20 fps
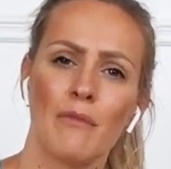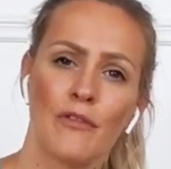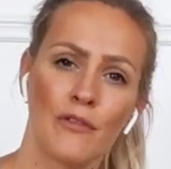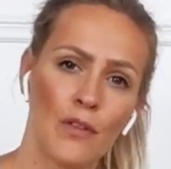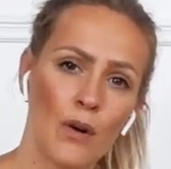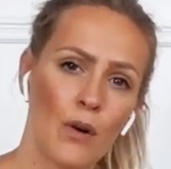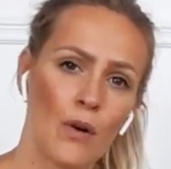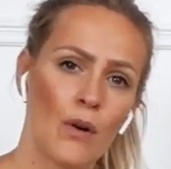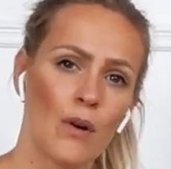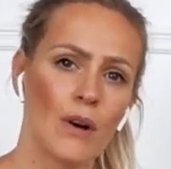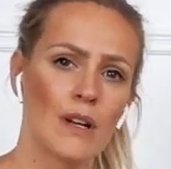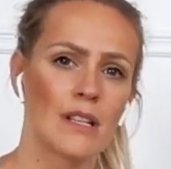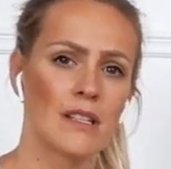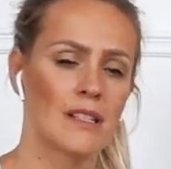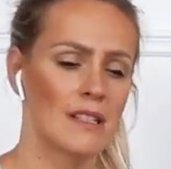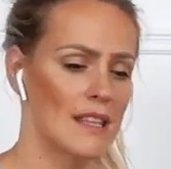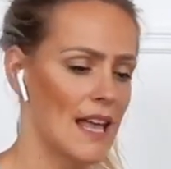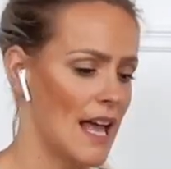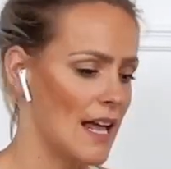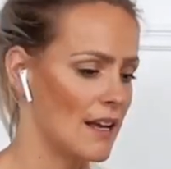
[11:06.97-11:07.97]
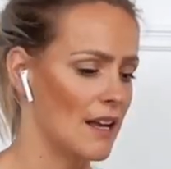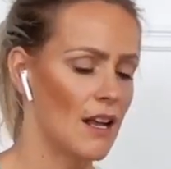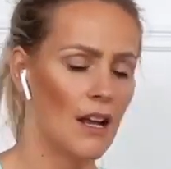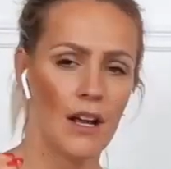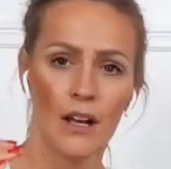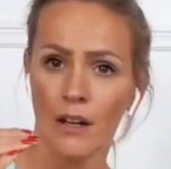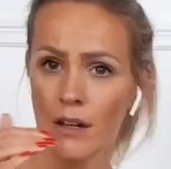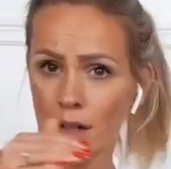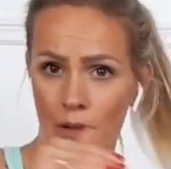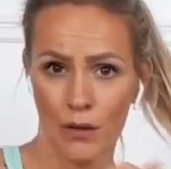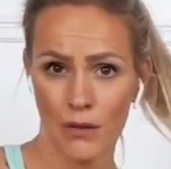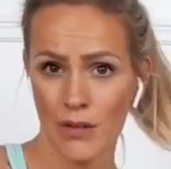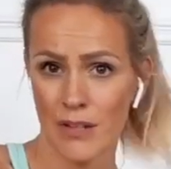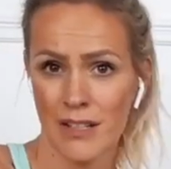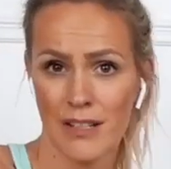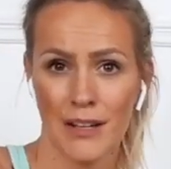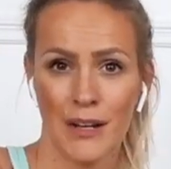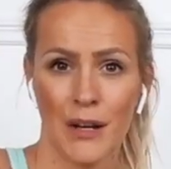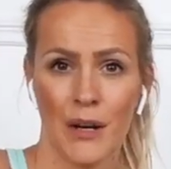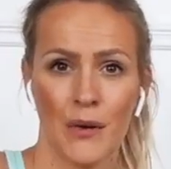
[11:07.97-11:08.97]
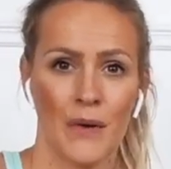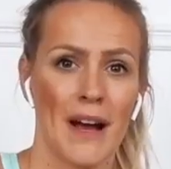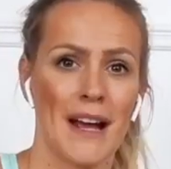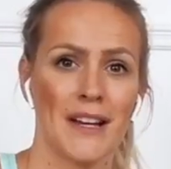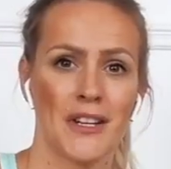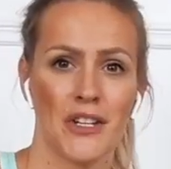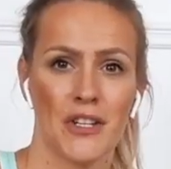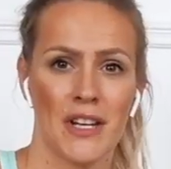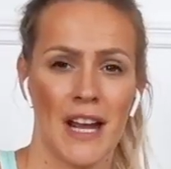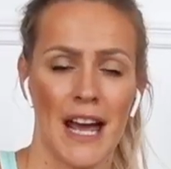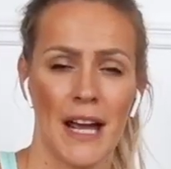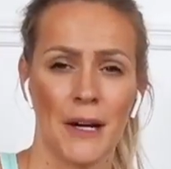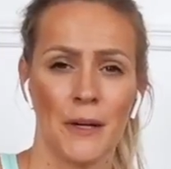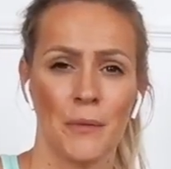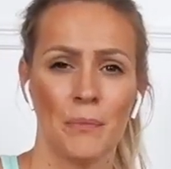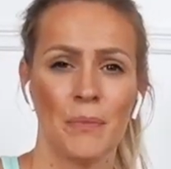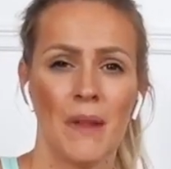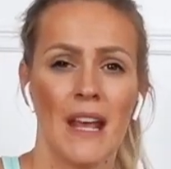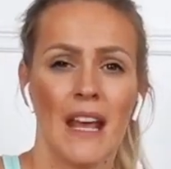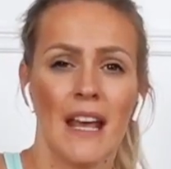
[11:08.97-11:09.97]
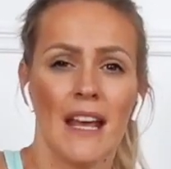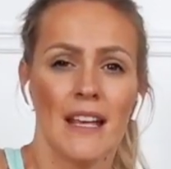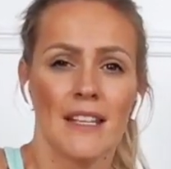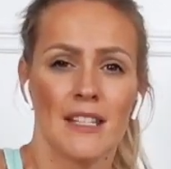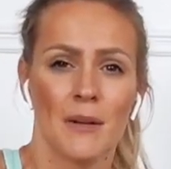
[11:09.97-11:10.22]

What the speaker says: force, then you're just going to crash down.